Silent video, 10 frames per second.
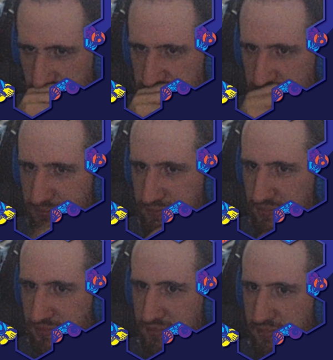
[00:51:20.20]
or
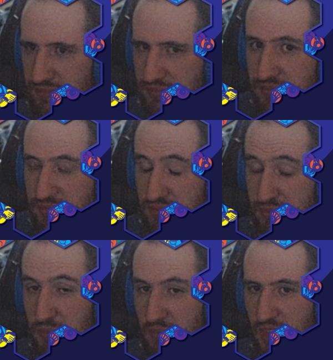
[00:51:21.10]
watched him,
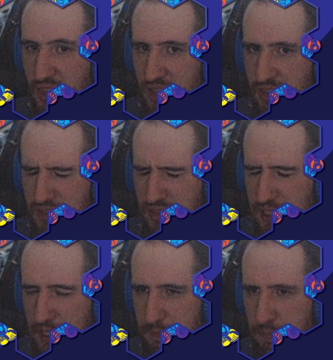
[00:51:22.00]
and he's pretty
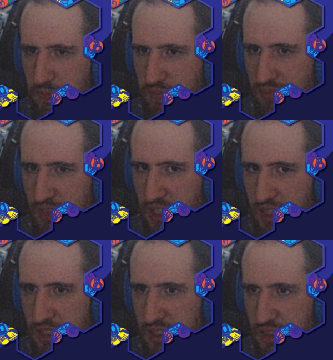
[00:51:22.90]
funny.
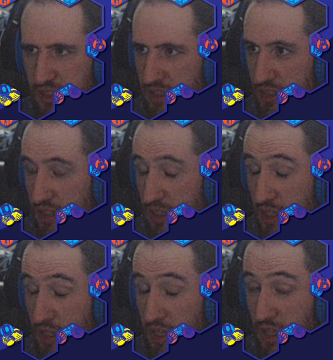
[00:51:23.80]
And then
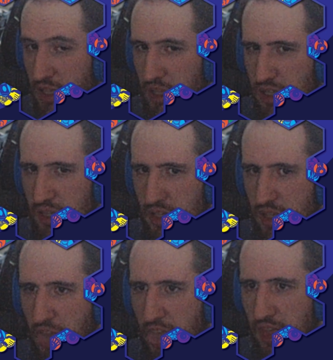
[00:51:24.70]
Markiplier
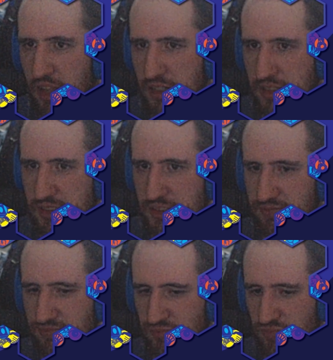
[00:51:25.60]
kind of came along
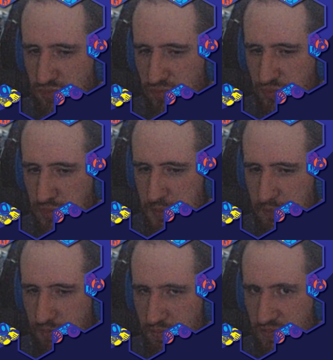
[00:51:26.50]
with that.
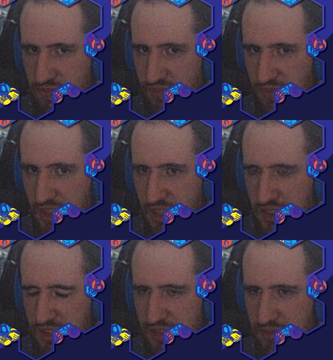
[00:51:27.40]

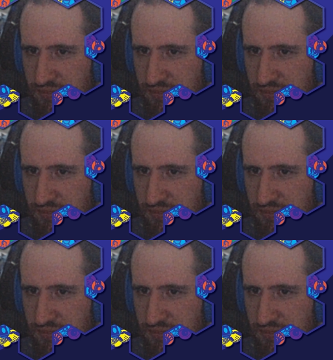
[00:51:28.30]
Um,